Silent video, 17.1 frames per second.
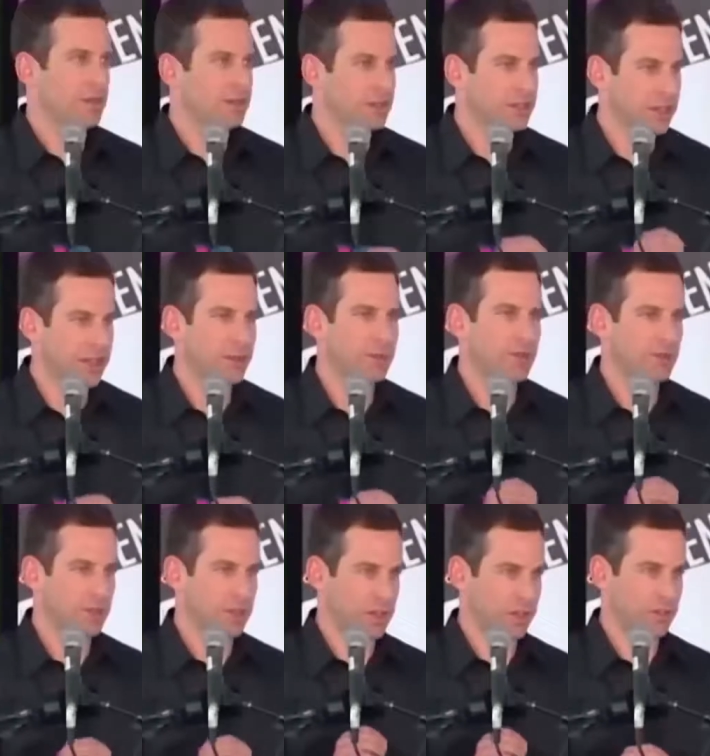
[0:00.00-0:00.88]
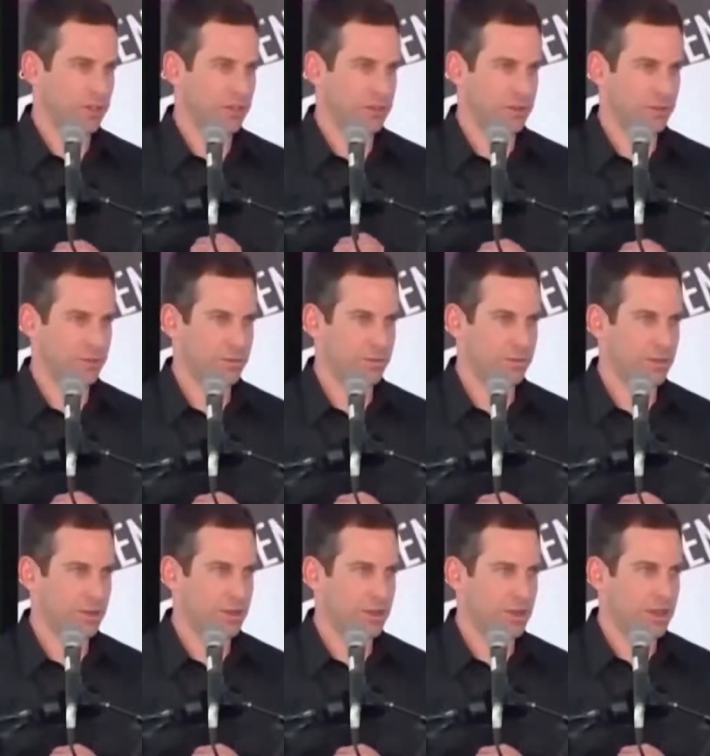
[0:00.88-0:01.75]
The claim is this
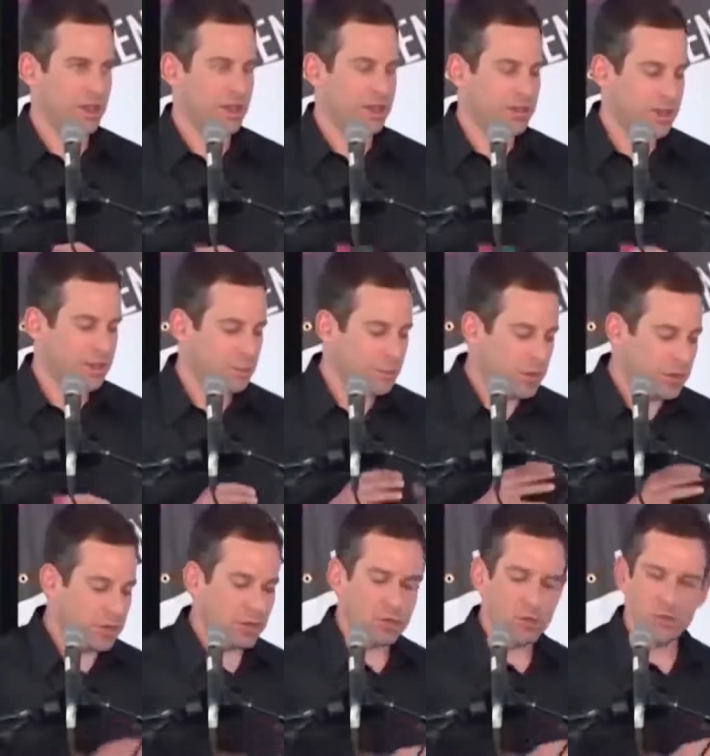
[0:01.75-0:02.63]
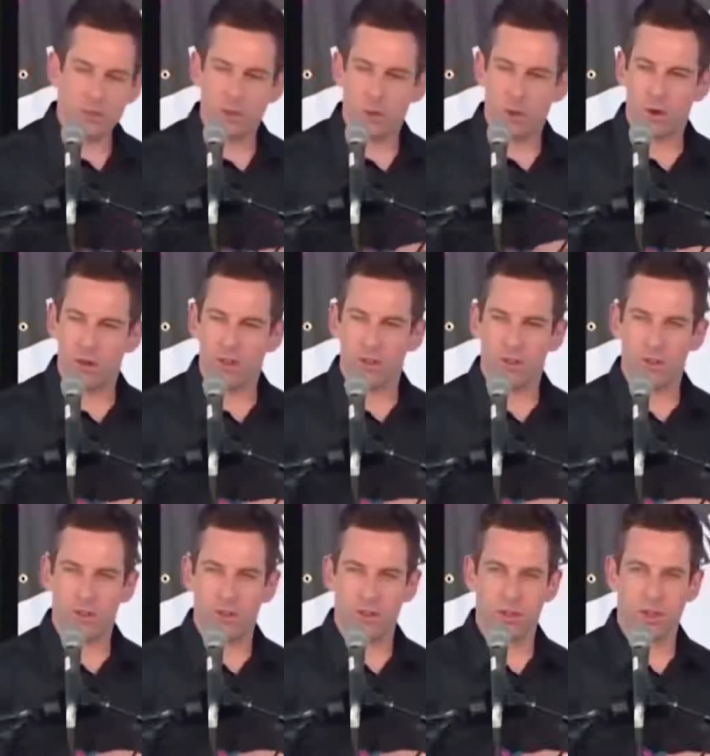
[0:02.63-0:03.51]
that miracle stories
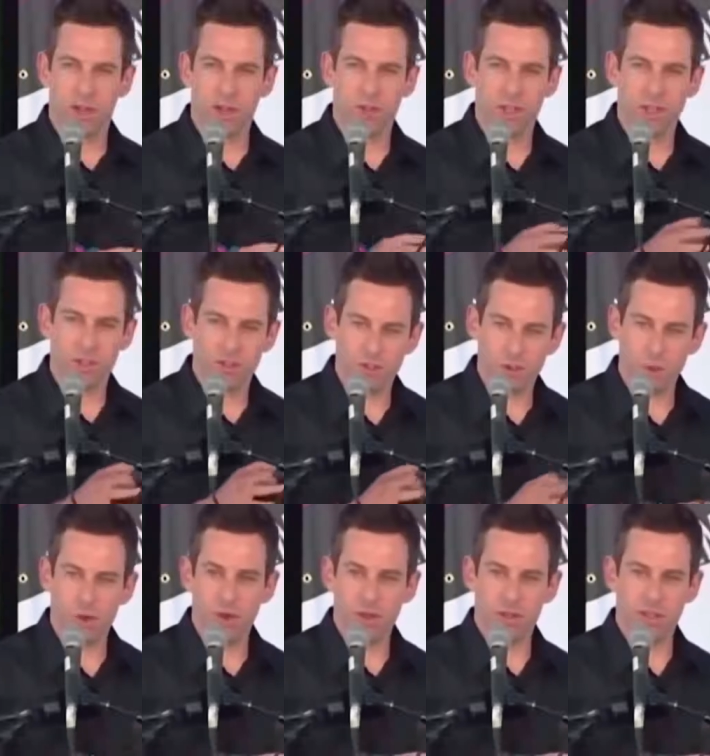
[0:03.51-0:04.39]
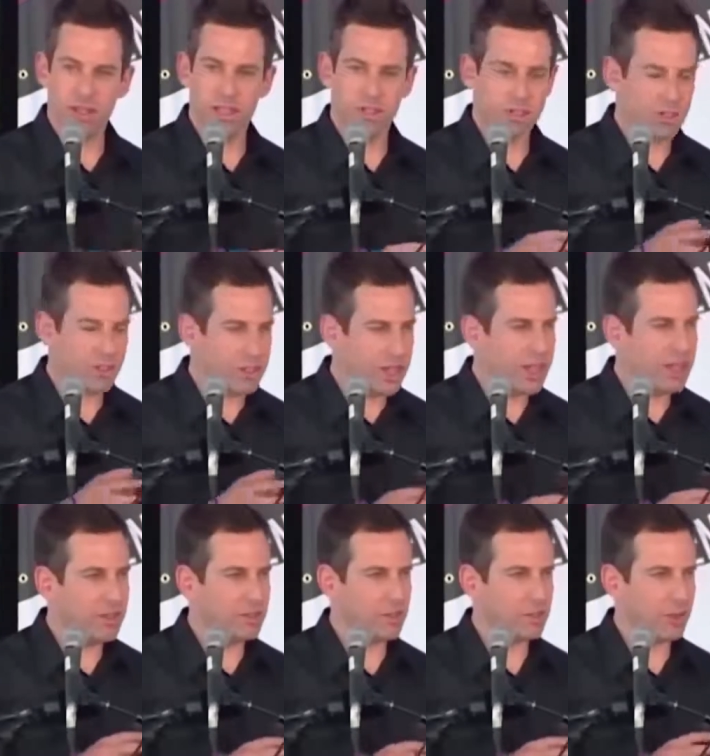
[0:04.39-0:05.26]
of a sort that
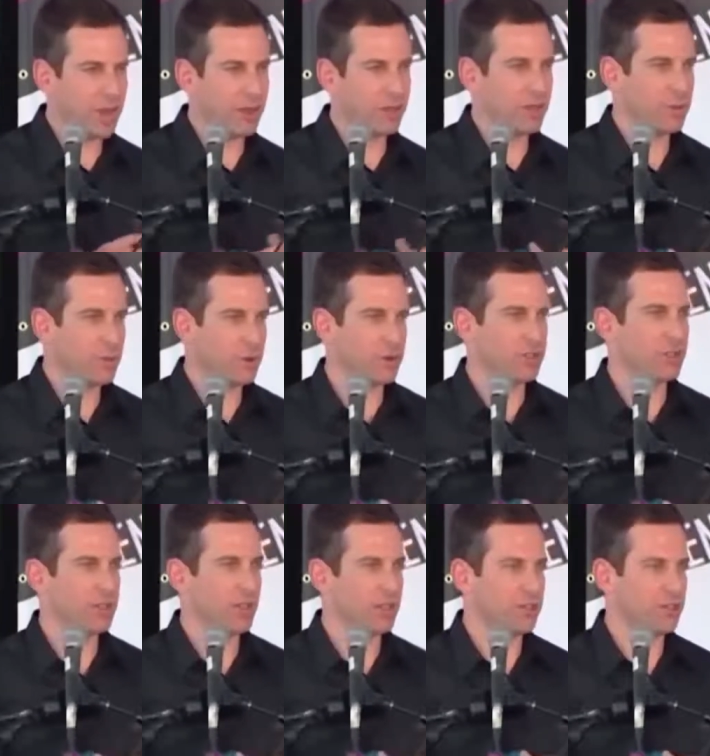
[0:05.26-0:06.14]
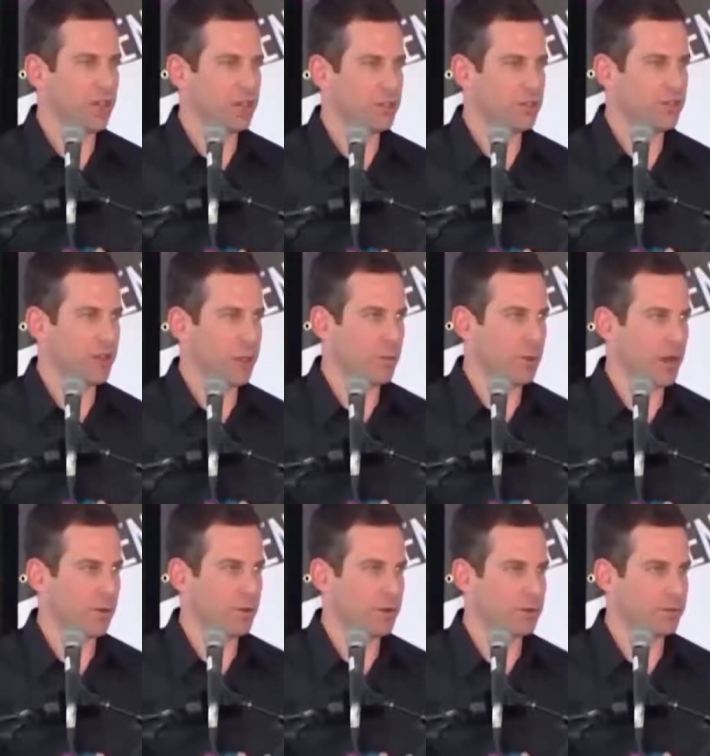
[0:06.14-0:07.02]
today surround a person like Satya Sai
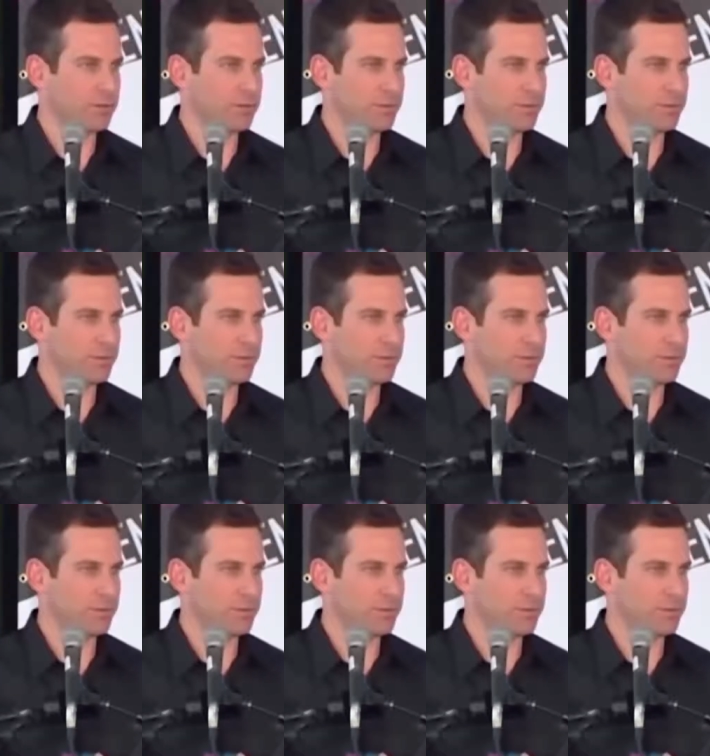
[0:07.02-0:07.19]
Baba